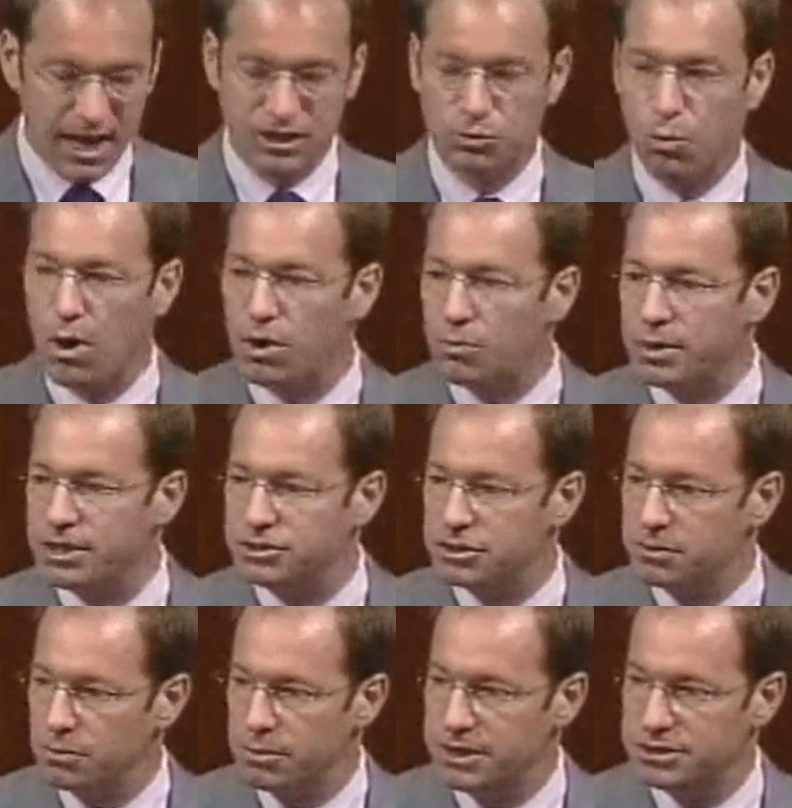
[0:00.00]
As one
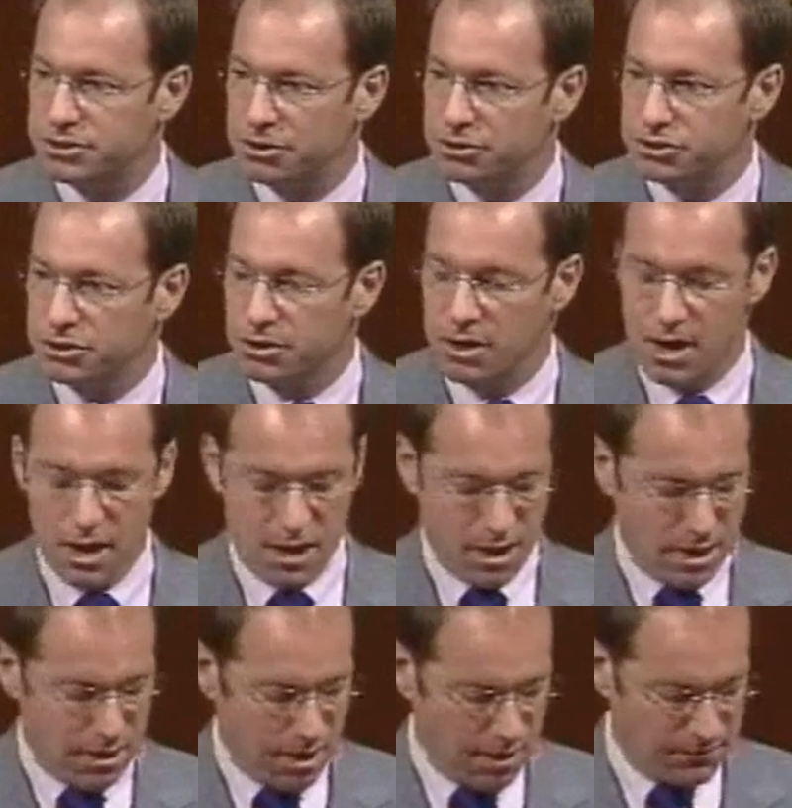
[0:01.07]
researcher
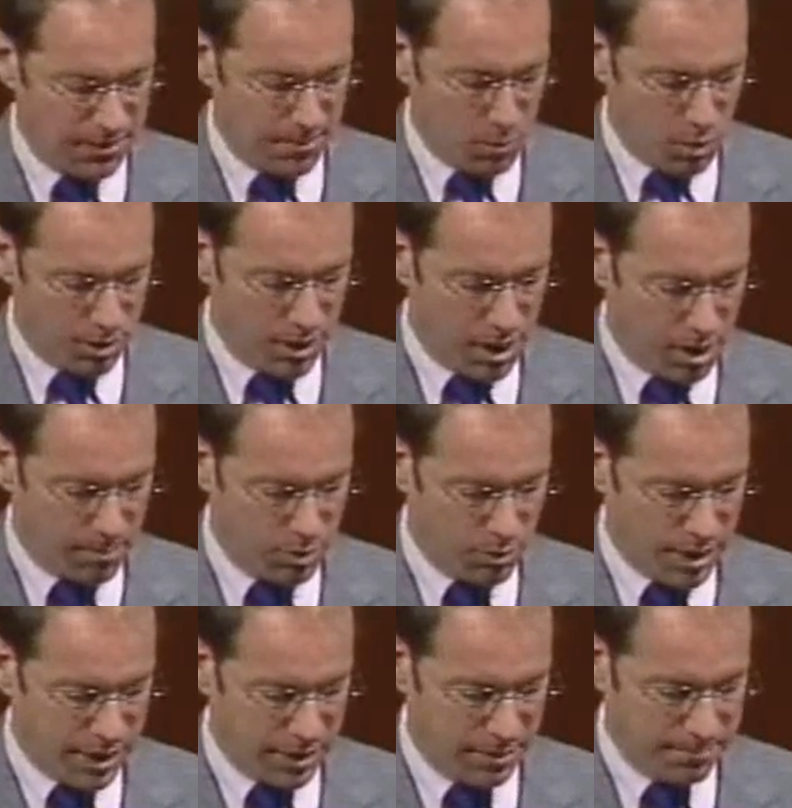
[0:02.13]
of the Morton
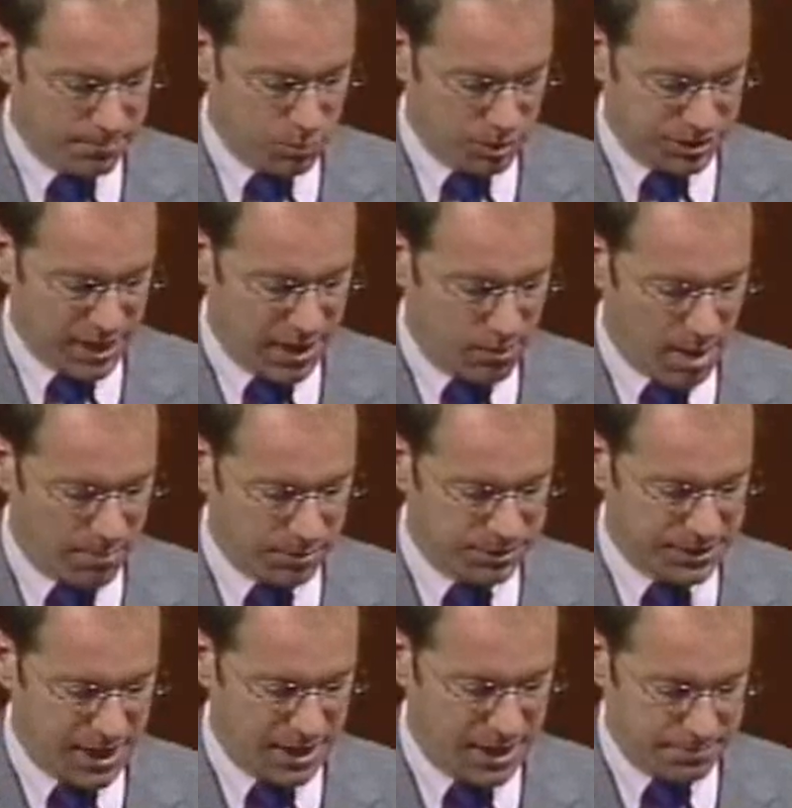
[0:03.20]
Arboretum, which I
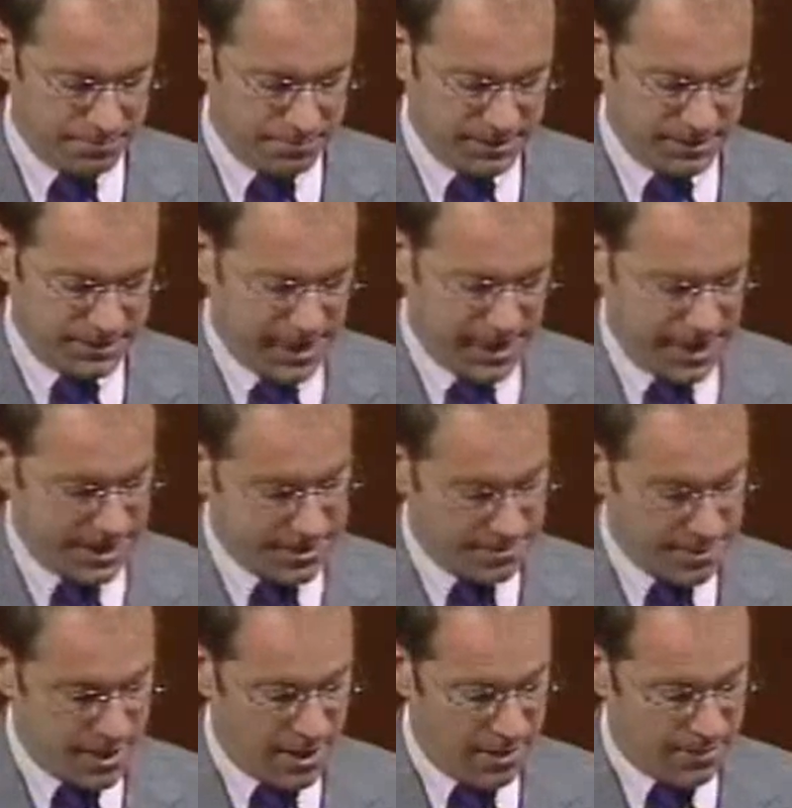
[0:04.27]
represent, said,
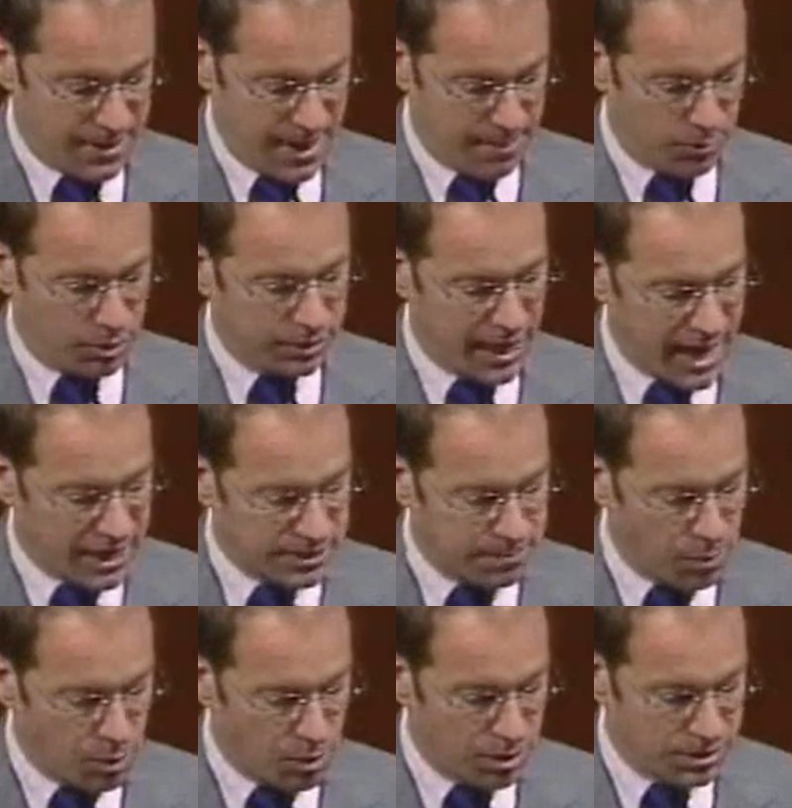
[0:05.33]
the emerald ash
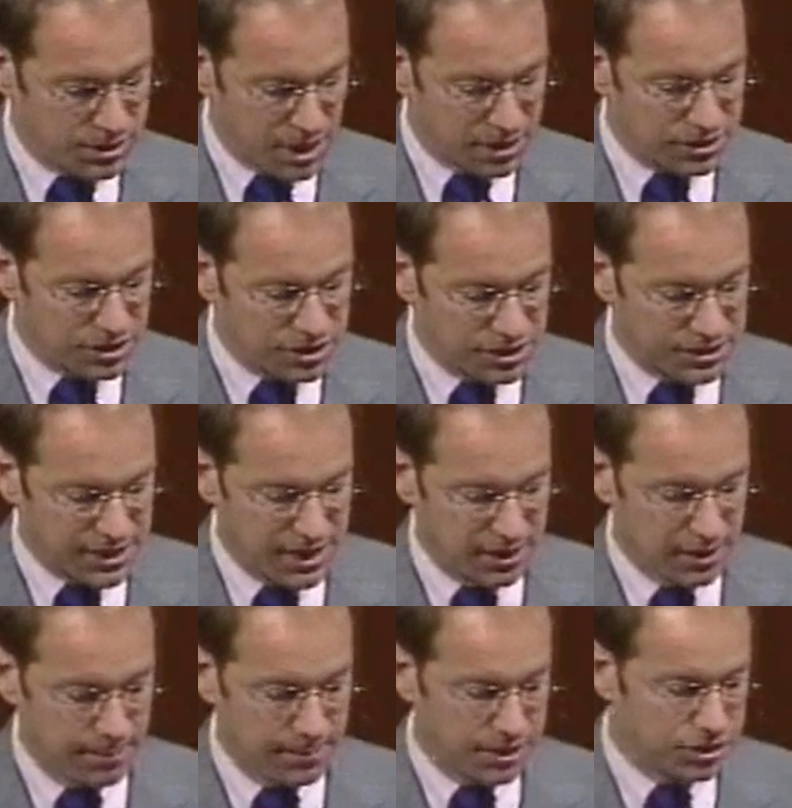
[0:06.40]
borer doesn't just
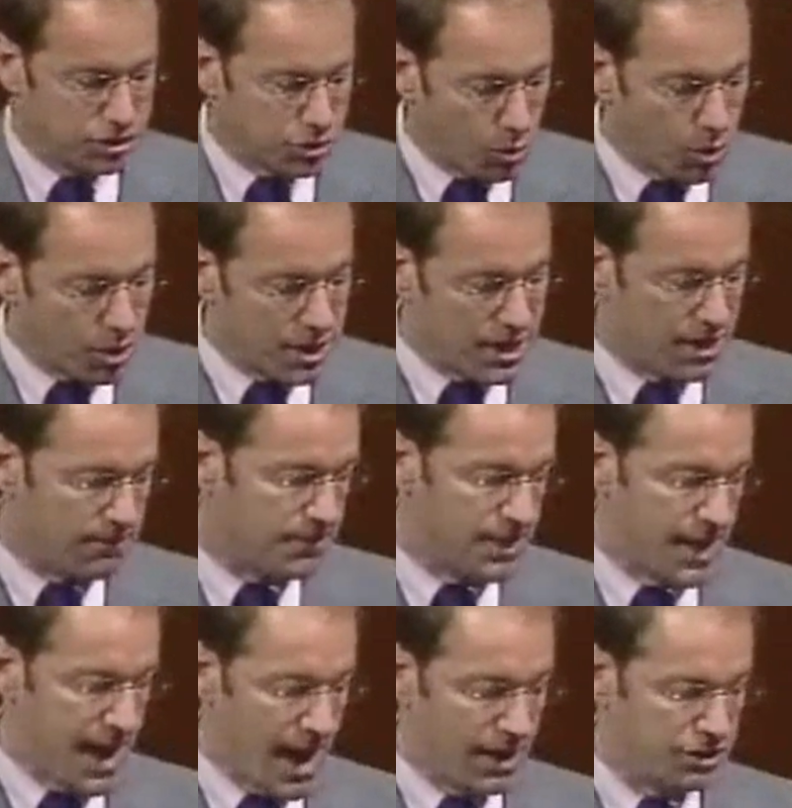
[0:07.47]
kill a majority of
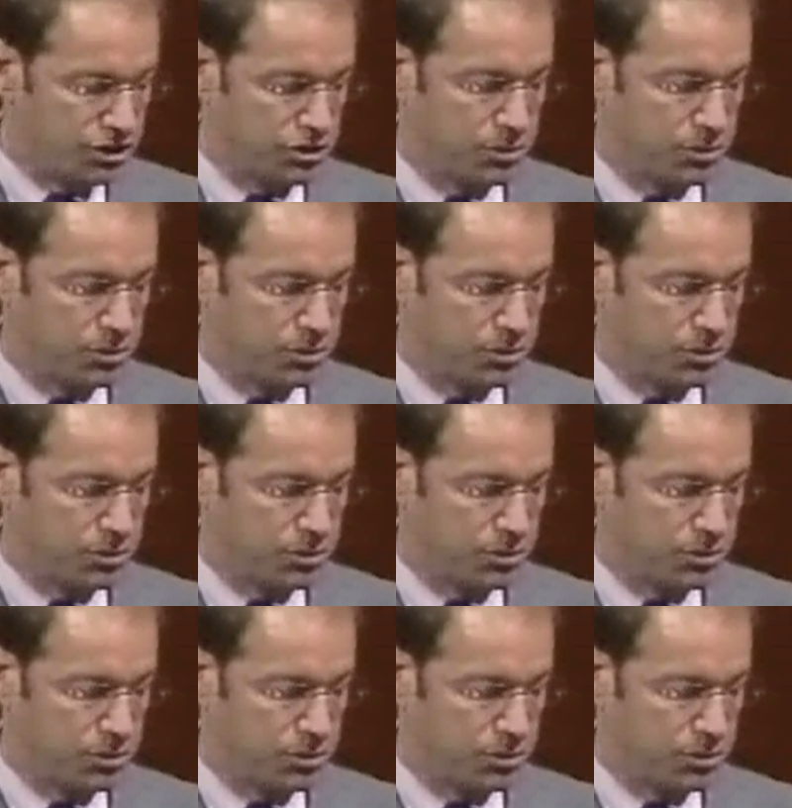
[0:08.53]
the ash